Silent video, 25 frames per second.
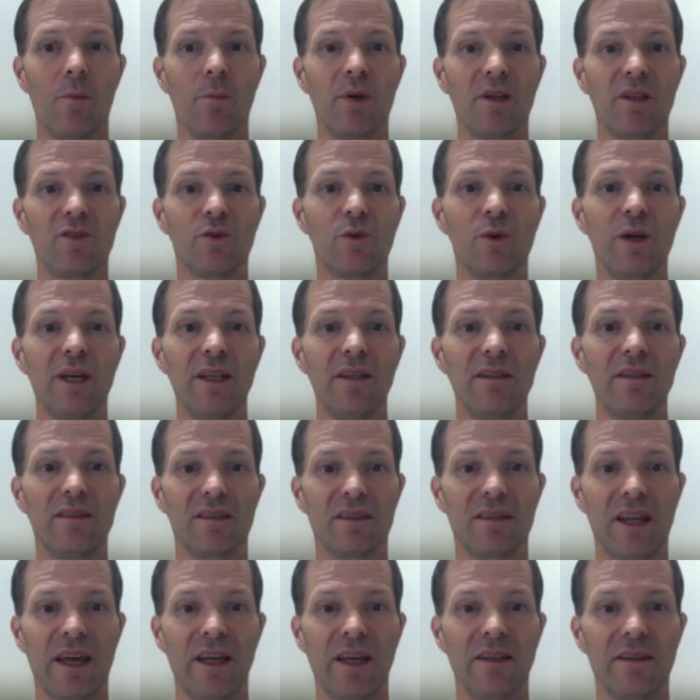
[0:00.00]
between
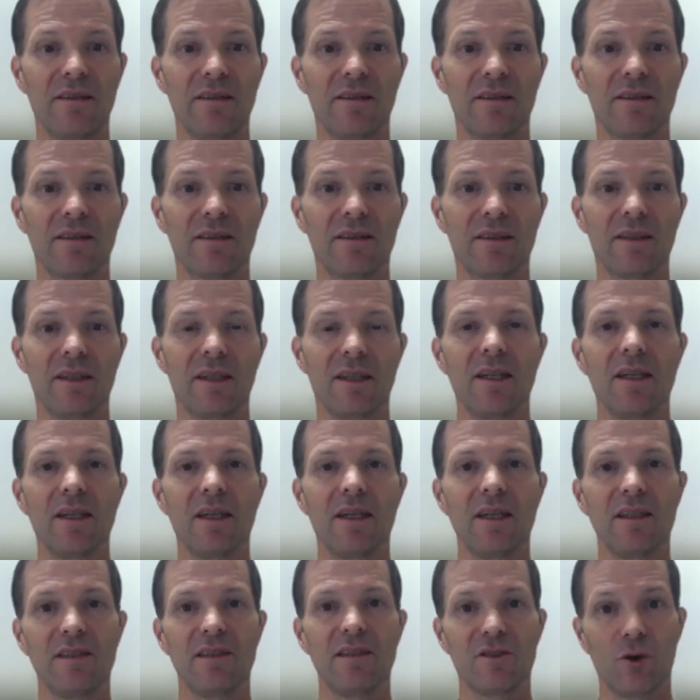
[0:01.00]
states
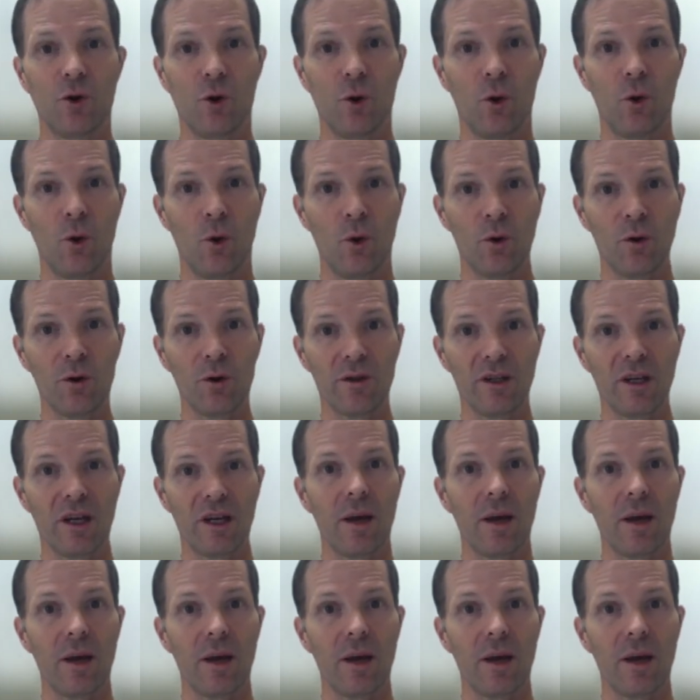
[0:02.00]
is called